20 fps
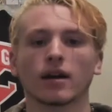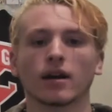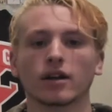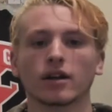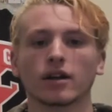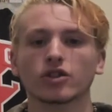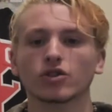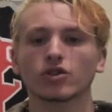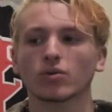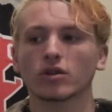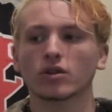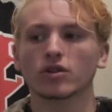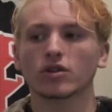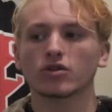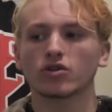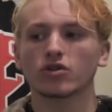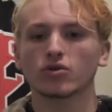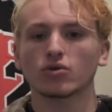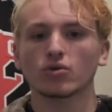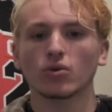I just wanted
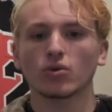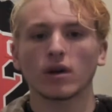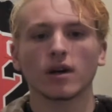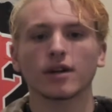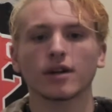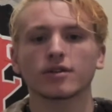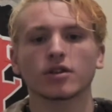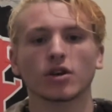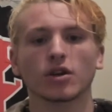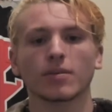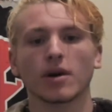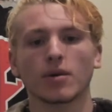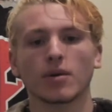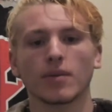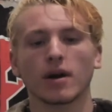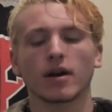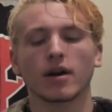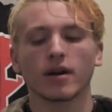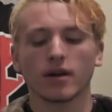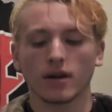to talk about
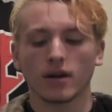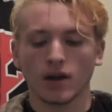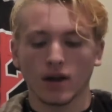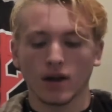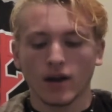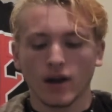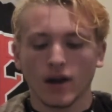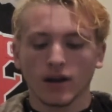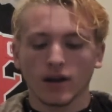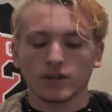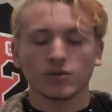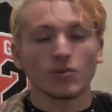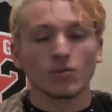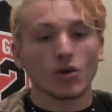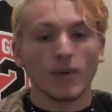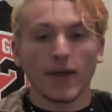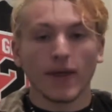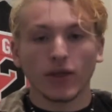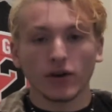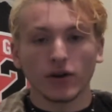some more of
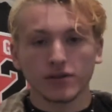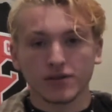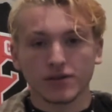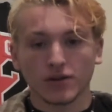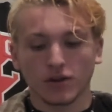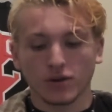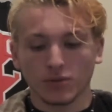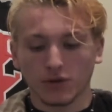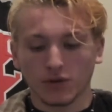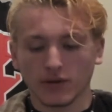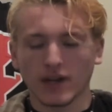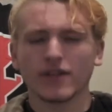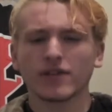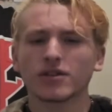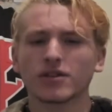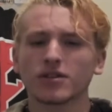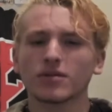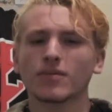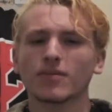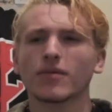my thoughts on the movie, and
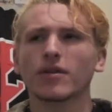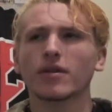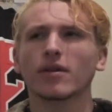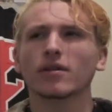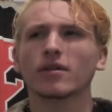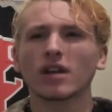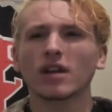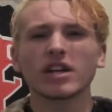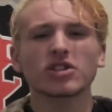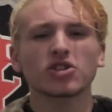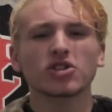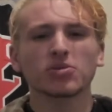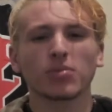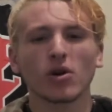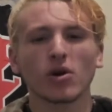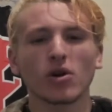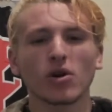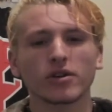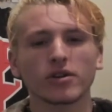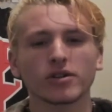this light
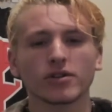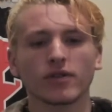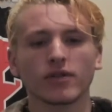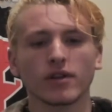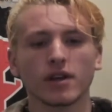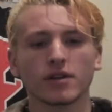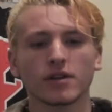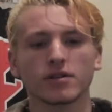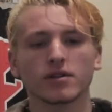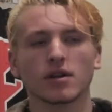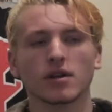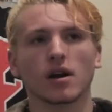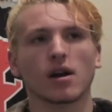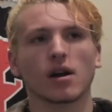spoilers for this,